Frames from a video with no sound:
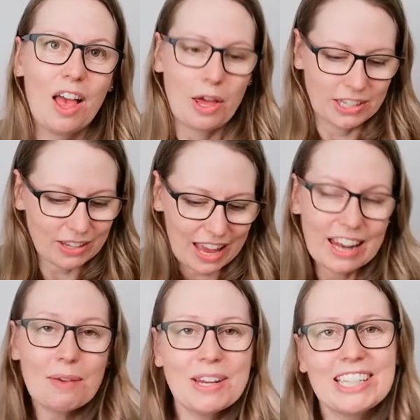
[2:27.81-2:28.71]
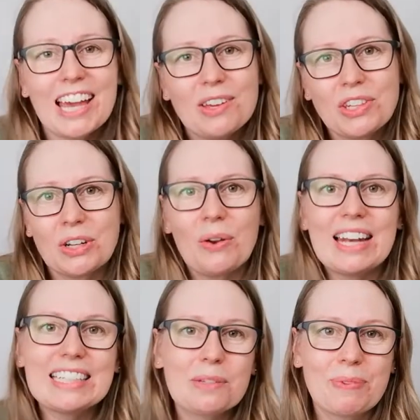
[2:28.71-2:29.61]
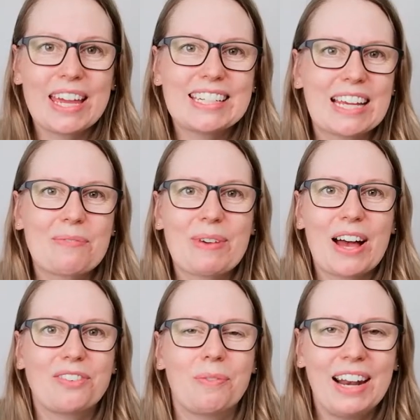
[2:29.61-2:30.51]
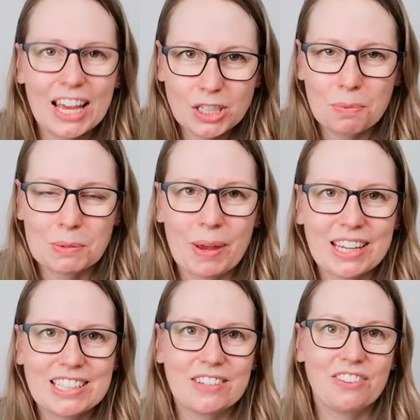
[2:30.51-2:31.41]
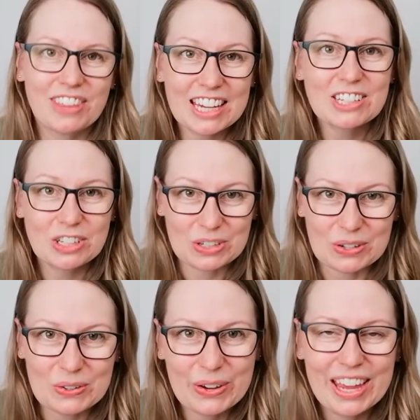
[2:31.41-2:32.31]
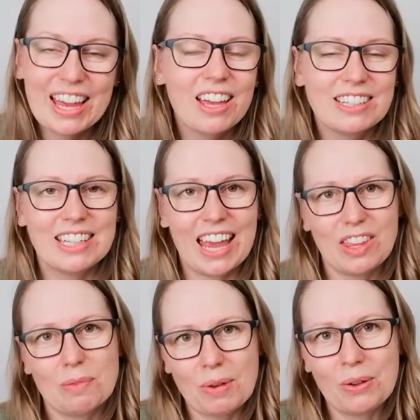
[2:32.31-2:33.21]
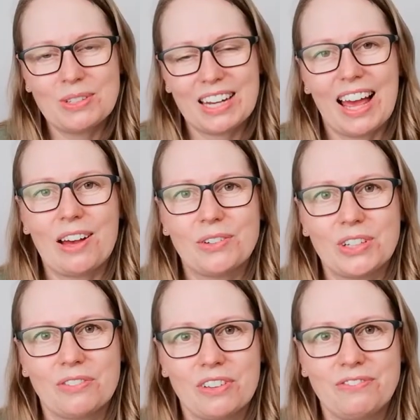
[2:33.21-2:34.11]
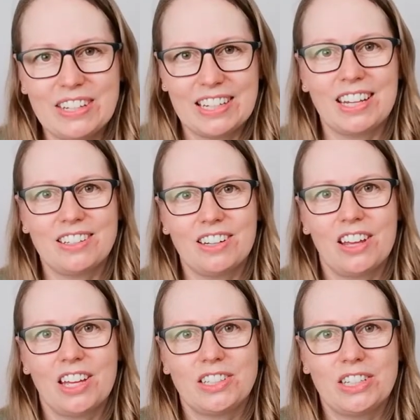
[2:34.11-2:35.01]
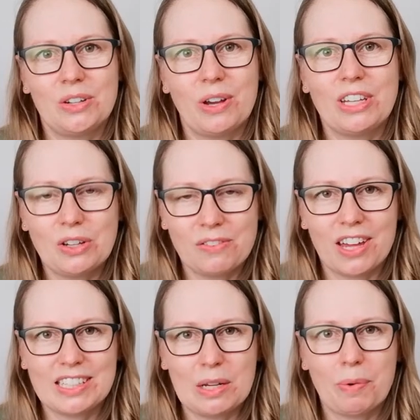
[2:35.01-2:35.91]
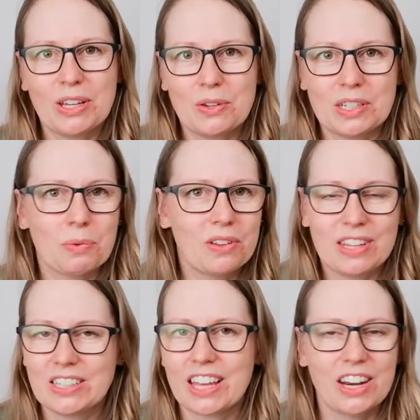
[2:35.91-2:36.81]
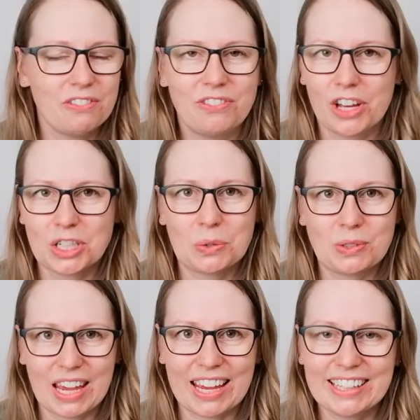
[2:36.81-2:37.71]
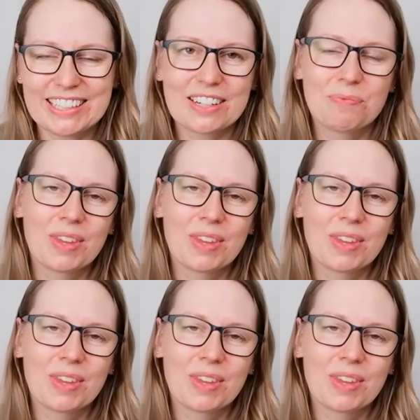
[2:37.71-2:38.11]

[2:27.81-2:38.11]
So yeah, let me chat you through a little bit about, from a lecture perspective, things to do to get the most out of a visit to a university by using one of these kind of virtual days.